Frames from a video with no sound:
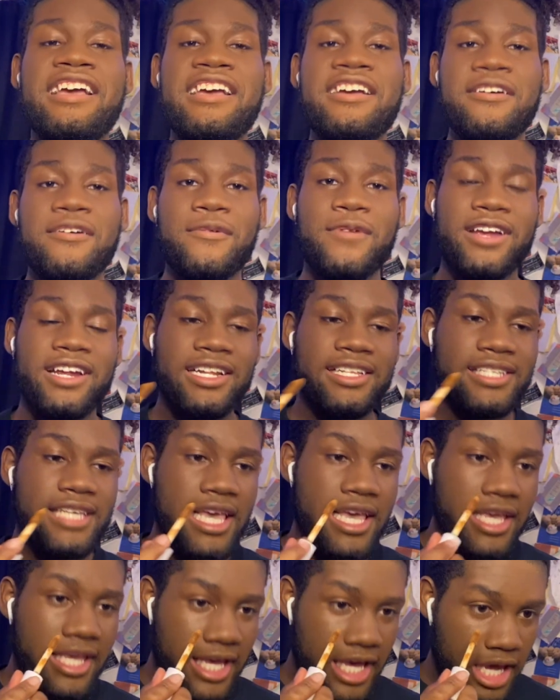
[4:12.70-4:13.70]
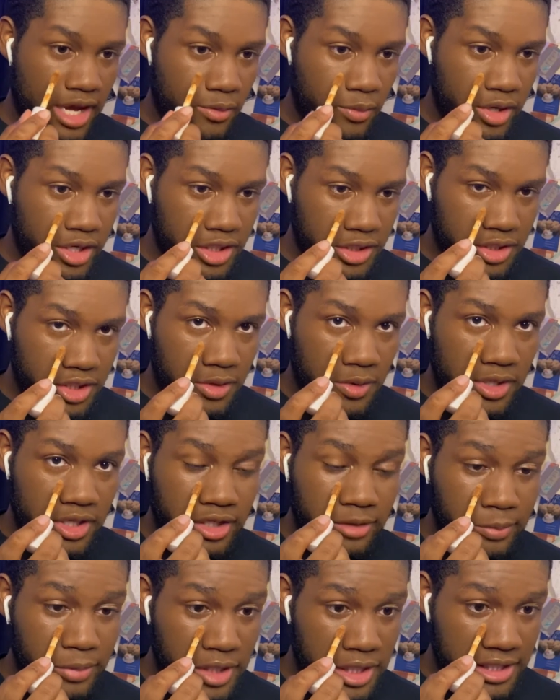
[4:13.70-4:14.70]
We're gonna take it and we're just
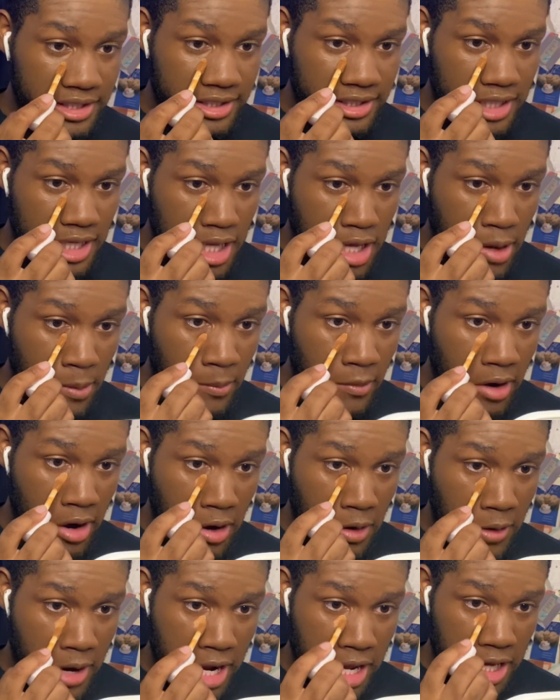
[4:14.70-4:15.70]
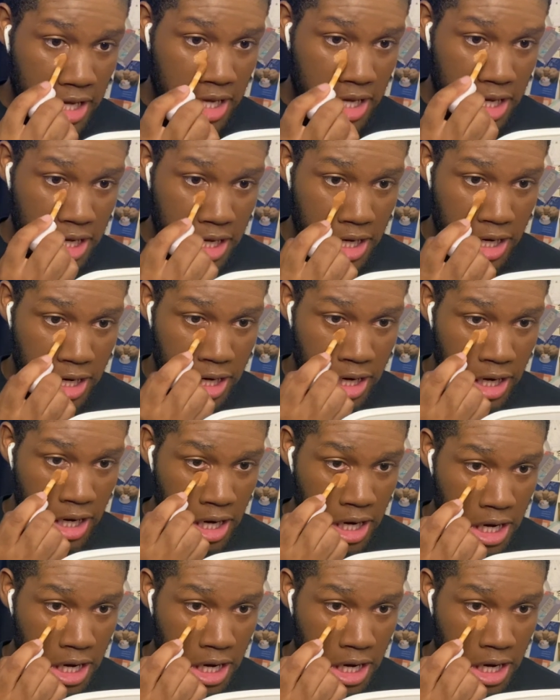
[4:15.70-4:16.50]
going to put some right here